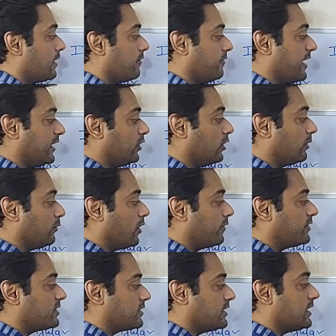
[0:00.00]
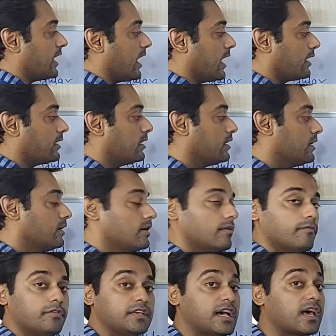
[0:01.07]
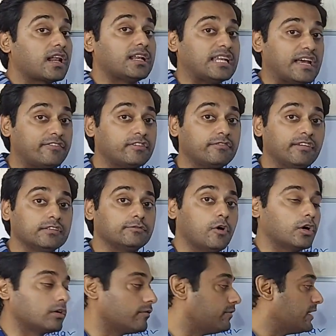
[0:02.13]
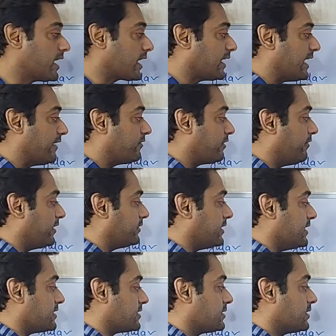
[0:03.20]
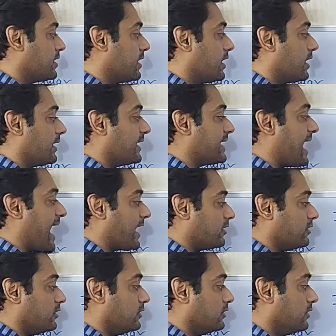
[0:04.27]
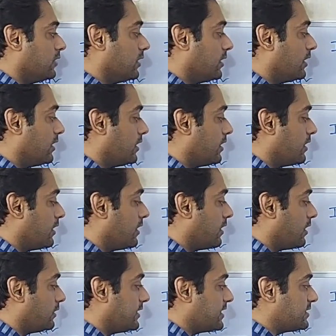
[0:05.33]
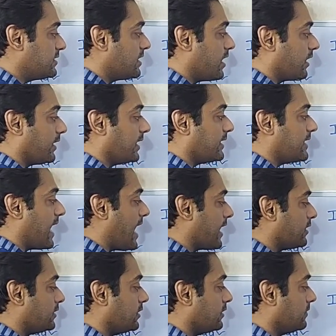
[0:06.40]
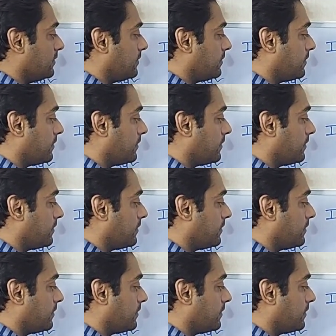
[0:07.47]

When you remove this ER, we are left with what? We are left with this regard. This regard.